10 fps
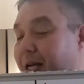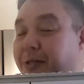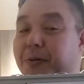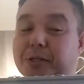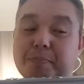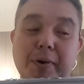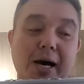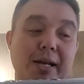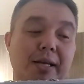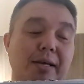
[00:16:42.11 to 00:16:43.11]
He's been
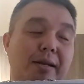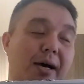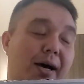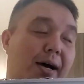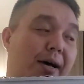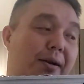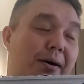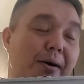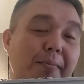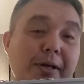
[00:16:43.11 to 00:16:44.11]
spotted on
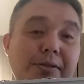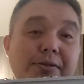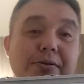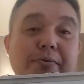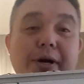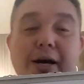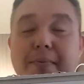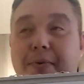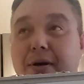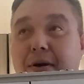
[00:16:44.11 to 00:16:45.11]
um,
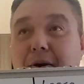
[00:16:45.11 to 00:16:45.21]
Instagram